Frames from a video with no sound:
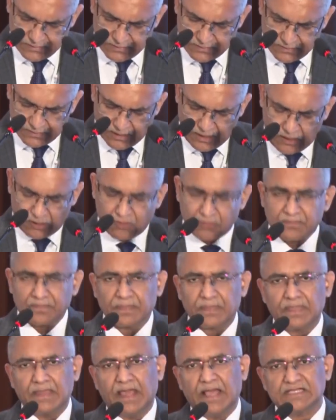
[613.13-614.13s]

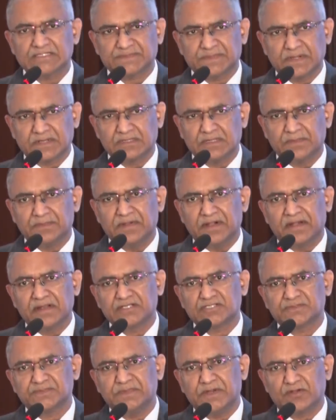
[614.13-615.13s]
Now, as per the
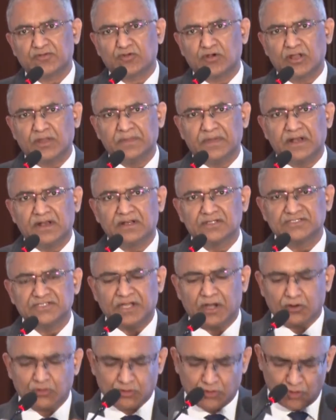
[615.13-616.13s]
British Petroleum Energy
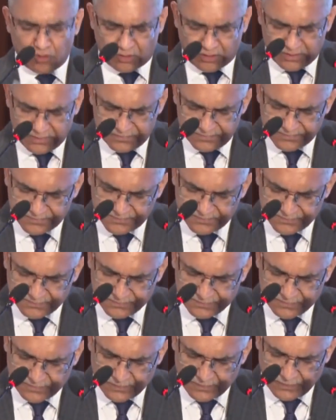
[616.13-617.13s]
Outlook,
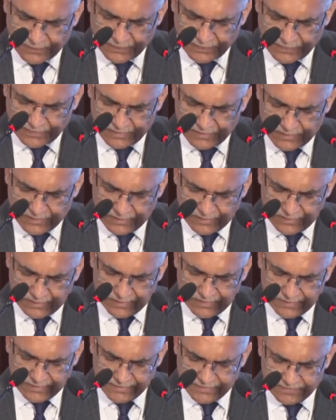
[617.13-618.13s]

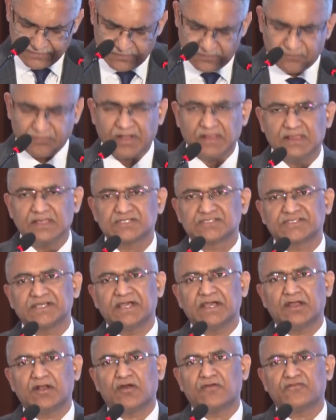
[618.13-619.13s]
while the
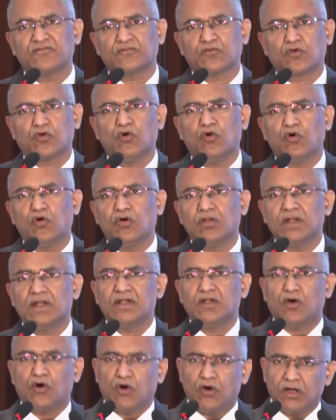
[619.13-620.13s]
share of coal
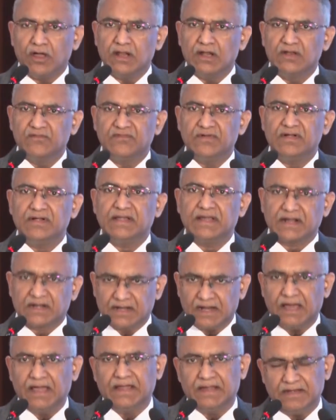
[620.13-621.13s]
and oil will
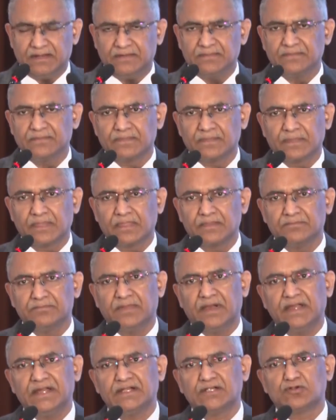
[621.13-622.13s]
decline
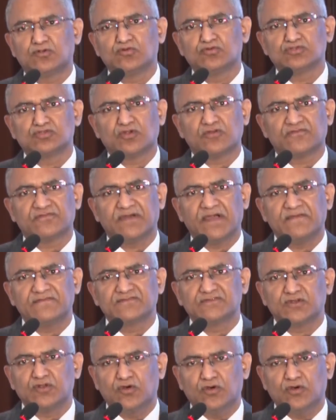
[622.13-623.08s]
by 2050,